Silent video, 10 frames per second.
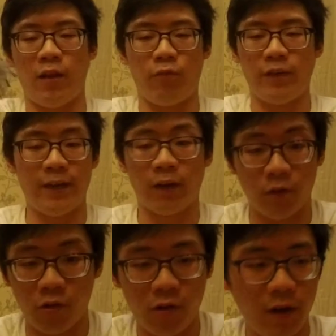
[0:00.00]
It's
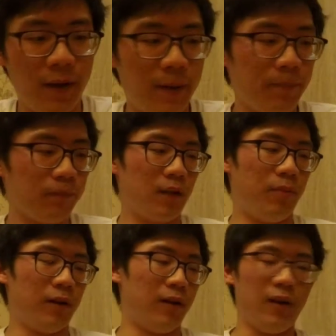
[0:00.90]
ridiculous.
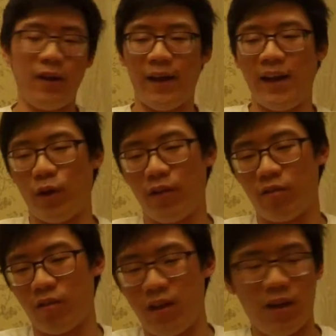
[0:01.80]
But
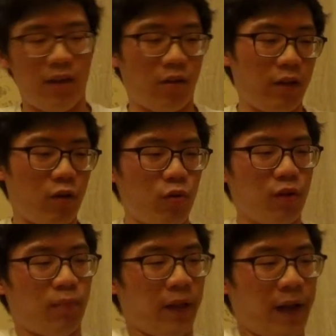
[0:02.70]
anyways, so let's go
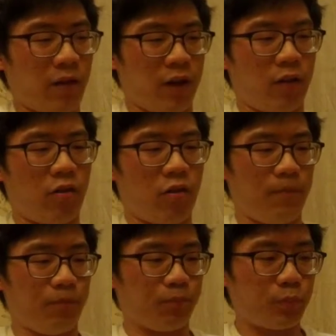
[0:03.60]
to the
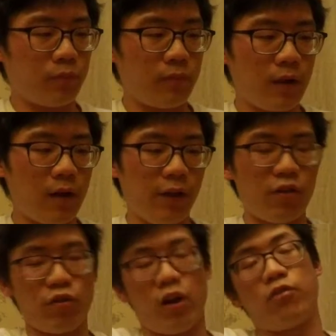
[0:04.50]
plastics.
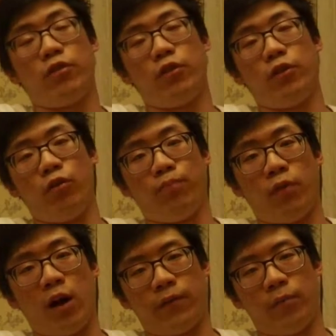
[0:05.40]
This is also another new
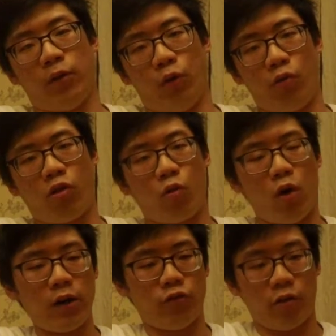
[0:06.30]
product from the Googan
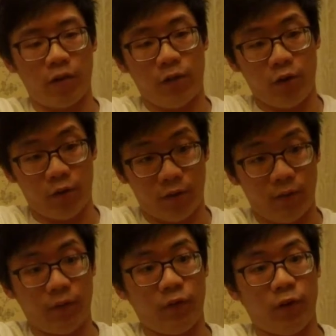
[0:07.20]
squad, just like their
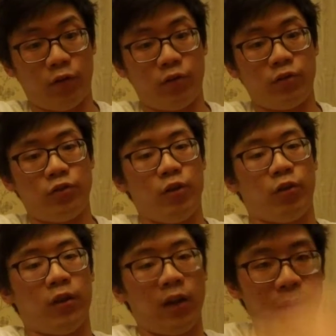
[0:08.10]

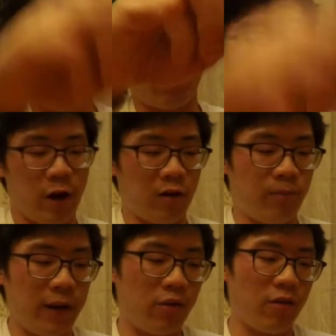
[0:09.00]
clickbaits, their
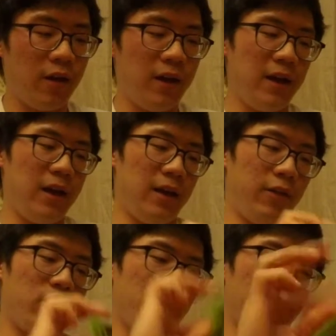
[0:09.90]
chatterbaits.
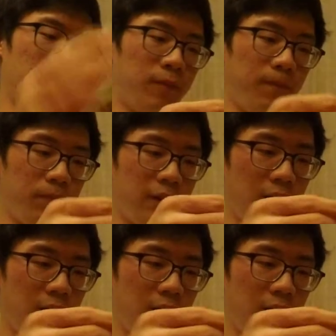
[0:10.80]
This is their